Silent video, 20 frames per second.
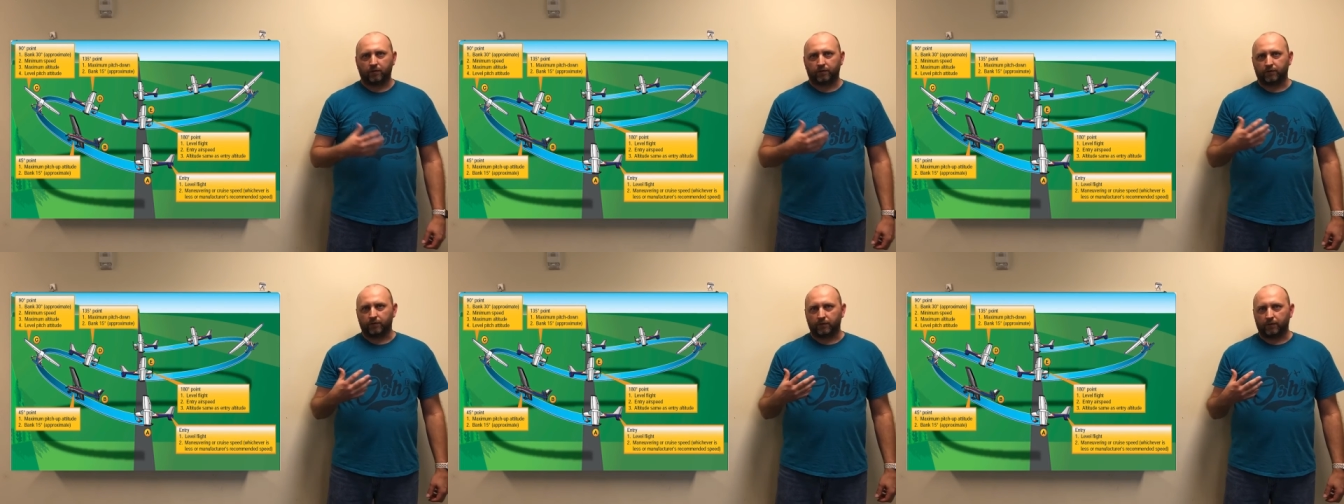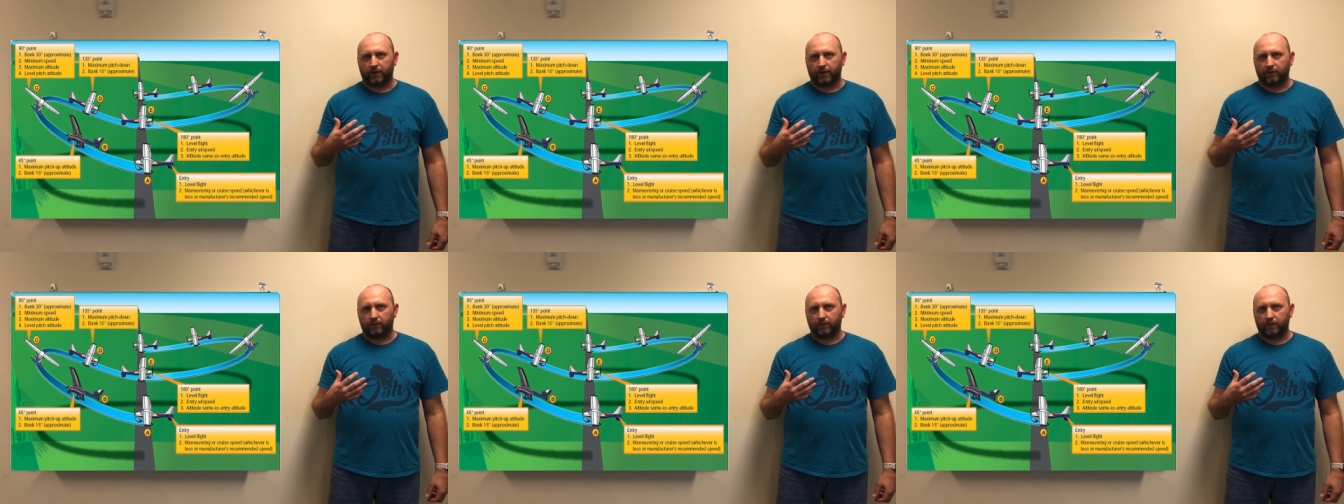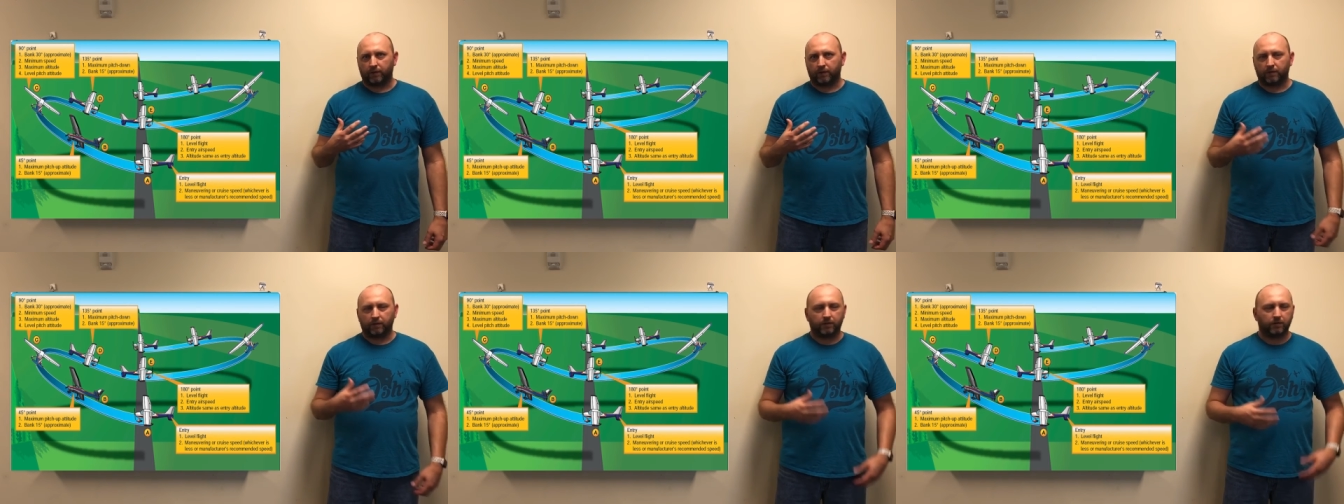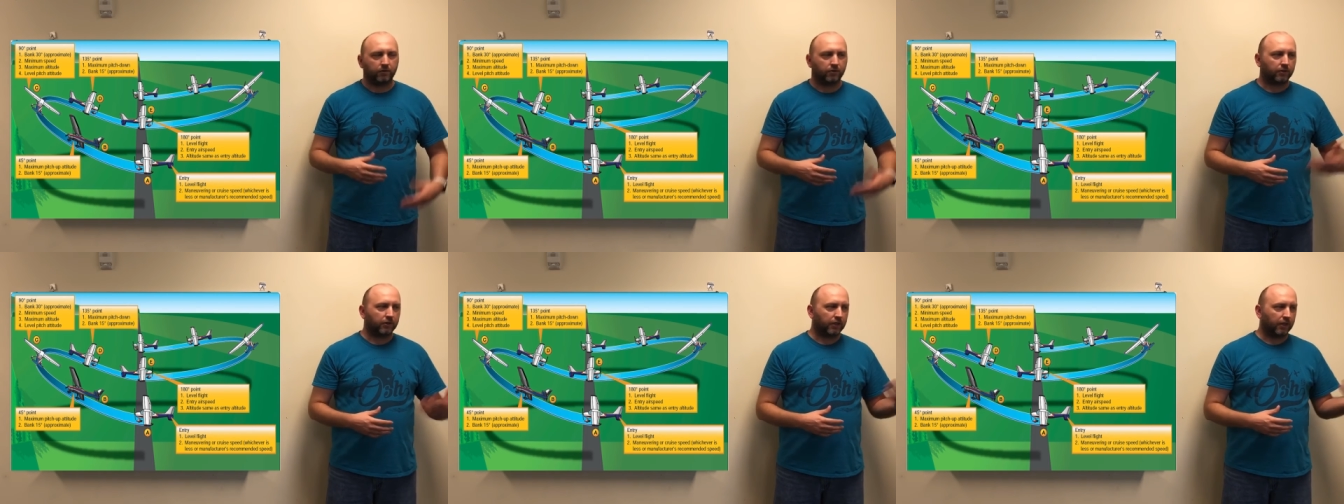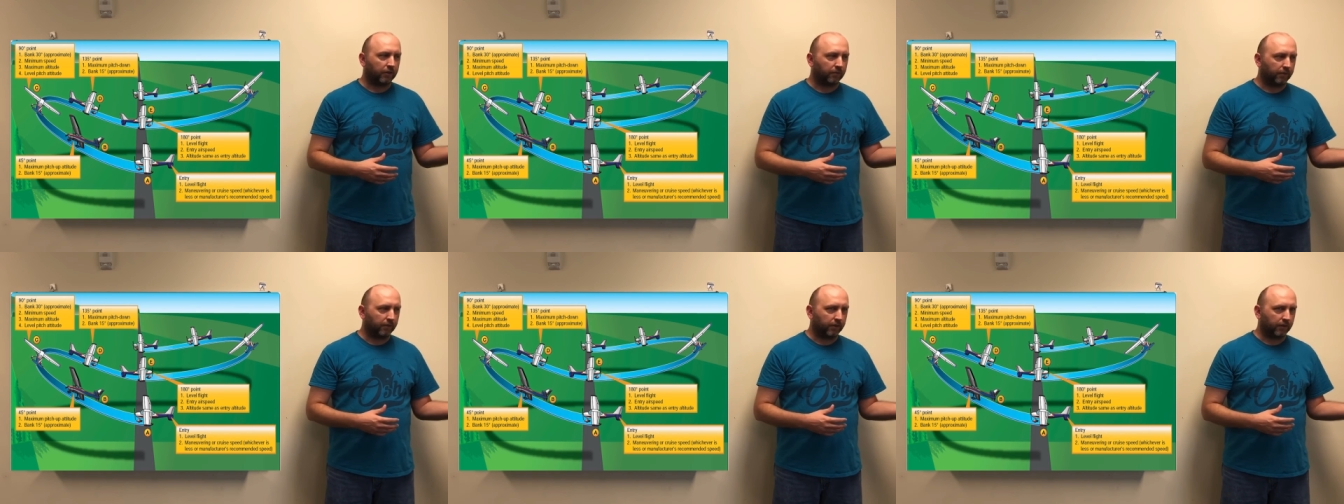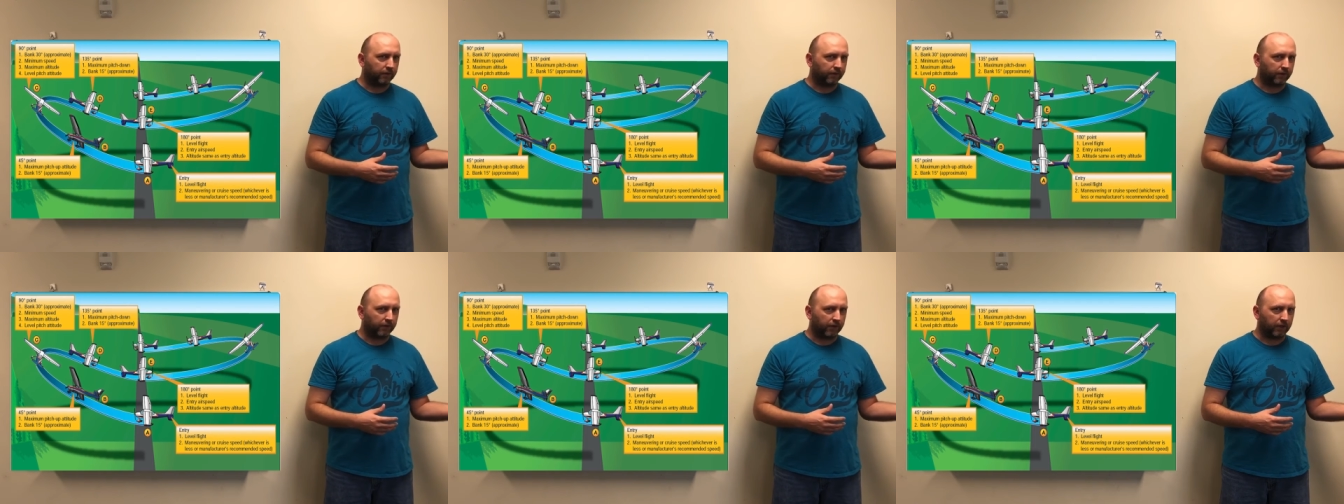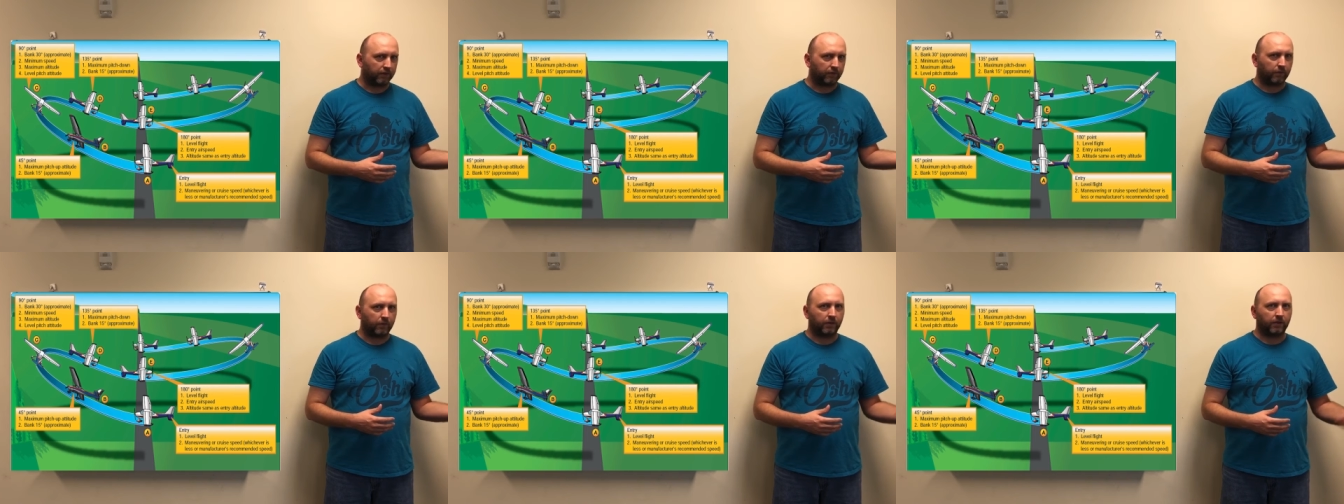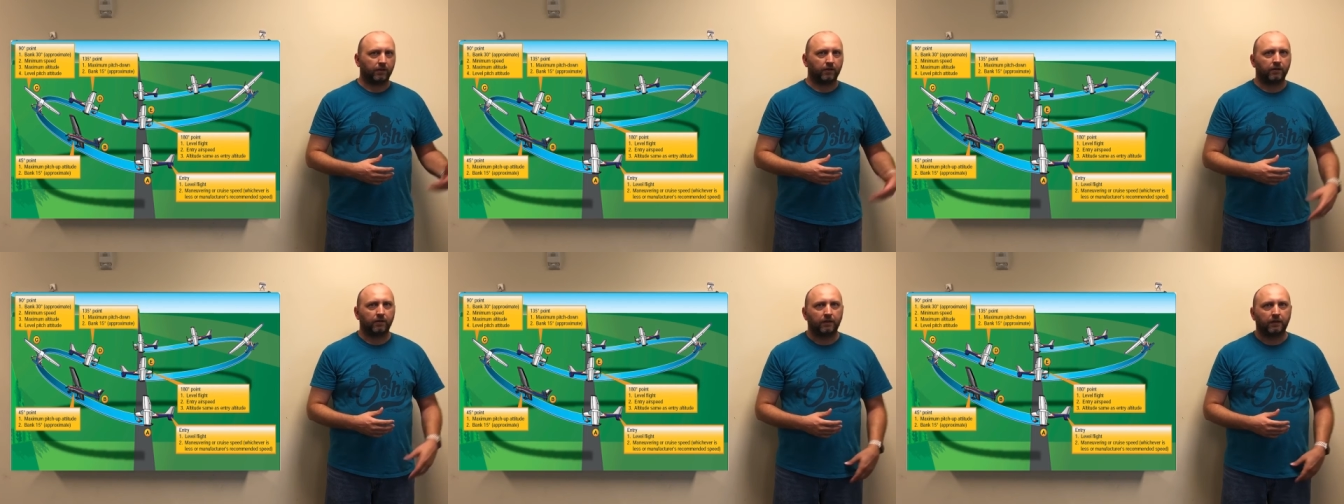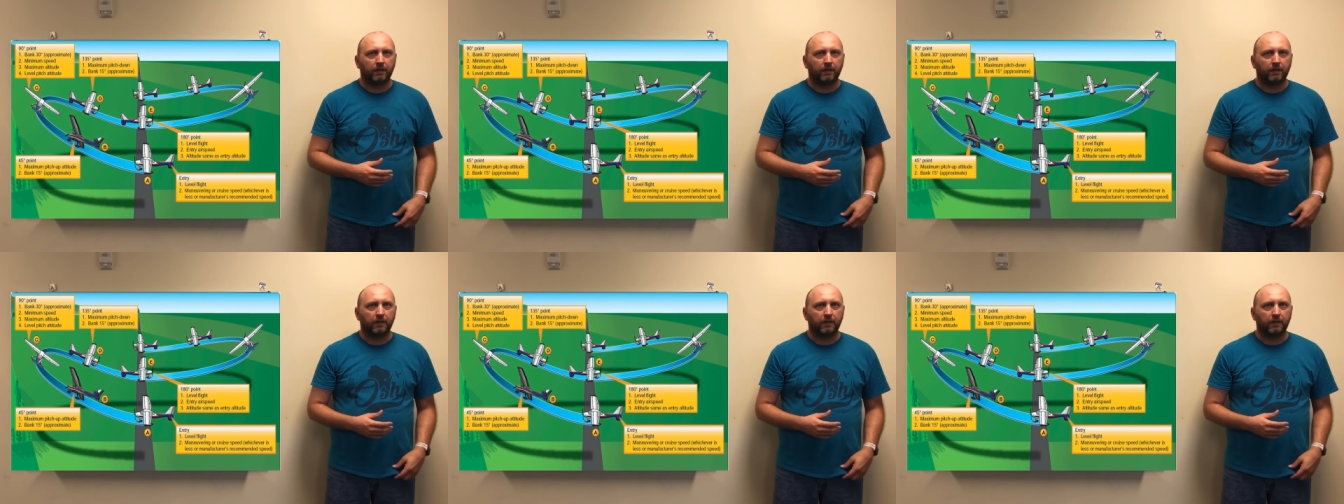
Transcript: off your right wing should now be off your left wing.